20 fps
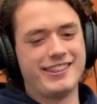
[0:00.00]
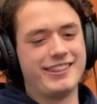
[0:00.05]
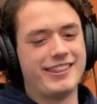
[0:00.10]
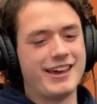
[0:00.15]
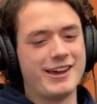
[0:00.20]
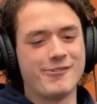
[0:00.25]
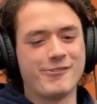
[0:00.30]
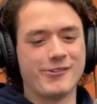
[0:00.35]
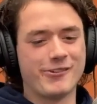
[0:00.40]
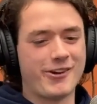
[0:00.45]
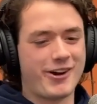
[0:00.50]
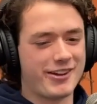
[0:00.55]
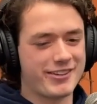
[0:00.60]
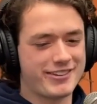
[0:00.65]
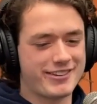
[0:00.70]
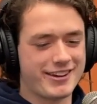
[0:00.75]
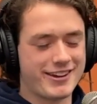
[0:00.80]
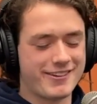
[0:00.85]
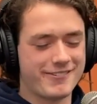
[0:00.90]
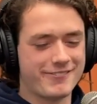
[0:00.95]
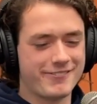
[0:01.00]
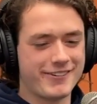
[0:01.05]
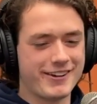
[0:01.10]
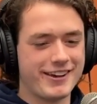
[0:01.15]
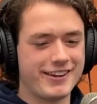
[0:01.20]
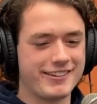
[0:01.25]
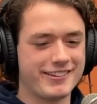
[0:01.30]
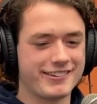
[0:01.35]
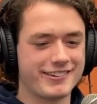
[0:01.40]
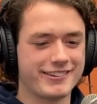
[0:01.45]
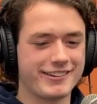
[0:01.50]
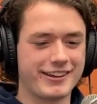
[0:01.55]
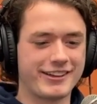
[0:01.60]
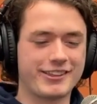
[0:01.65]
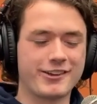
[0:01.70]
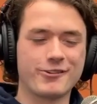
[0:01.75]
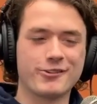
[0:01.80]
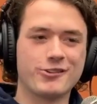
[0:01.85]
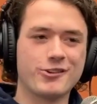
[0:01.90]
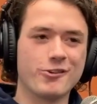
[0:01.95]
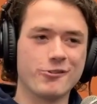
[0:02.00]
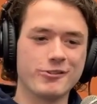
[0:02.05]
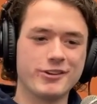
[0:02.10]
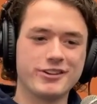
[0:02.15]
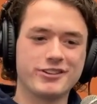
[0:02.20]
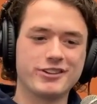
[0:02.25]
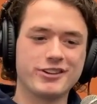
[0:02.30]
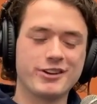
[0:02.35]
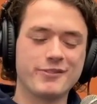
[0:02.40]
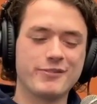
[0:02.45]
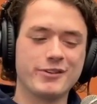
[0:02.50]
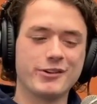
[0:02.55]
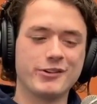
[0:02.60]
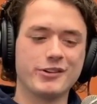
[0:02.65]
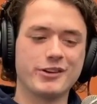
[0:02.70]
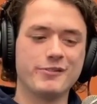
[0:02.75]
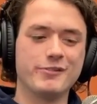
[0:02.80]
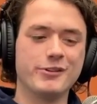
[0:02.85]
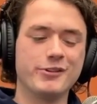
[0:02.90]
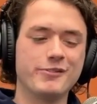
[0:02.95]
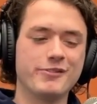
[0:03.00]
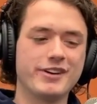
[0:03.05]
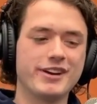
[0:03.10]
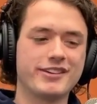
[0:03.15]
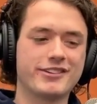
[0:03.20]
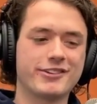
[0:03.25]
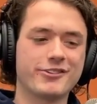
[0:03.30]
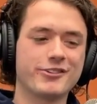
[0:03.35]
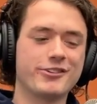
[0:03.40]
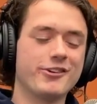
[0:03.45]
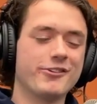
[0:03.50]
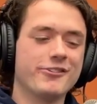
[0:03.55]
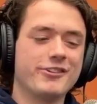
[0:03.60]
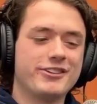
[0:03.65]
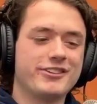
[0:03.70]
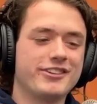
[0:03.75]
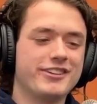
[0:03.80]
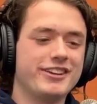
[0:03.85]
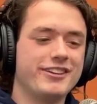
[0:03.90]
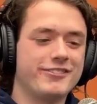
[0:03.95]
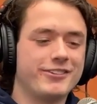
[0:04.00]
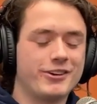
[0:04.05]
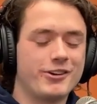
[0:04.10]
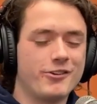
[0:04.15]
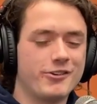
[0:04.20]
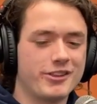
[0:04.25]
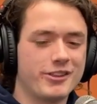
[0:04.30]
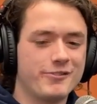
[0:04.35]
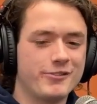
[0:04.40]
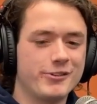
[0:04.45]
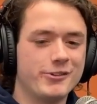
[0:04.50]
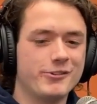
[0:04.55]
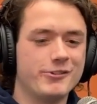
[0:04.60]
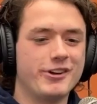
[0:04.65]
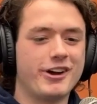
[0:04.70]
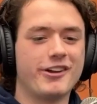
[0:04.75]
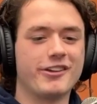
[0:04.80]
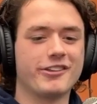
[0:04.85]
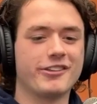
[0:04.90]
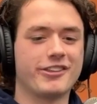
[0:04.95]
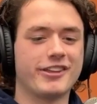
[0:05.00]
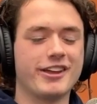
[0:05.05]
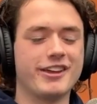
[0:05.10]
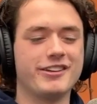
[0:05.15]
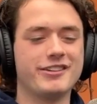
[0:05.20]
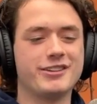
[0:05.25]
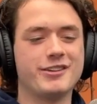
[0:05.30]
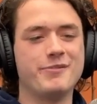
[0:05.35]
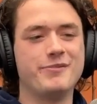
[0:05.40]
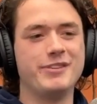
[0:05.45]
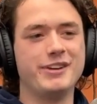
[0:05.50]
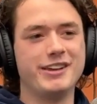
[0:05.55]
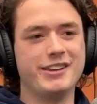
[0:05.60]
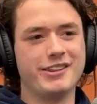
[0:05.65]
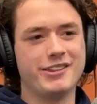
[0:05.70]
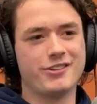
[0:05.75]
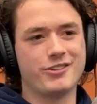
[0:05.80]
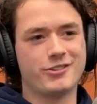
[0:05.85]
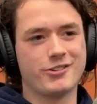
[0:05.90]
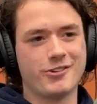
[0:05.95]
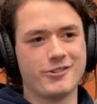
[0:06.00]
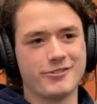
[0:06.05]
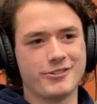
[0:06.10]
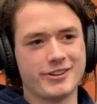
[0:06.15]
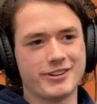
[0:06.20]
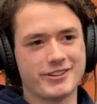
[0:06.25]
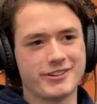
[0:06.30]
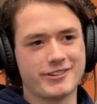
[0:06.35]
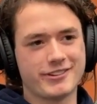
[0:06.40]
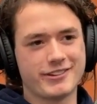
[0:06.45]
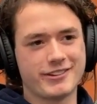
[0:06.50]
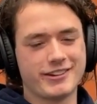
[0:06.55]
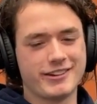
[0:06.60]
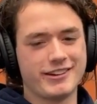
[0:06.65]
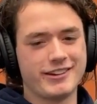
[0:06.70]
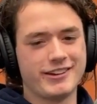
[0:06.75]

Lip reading: they were not safe, and like there was no reason to build a moon base. There was no reason to even go to the moon other than to beat the Soviets.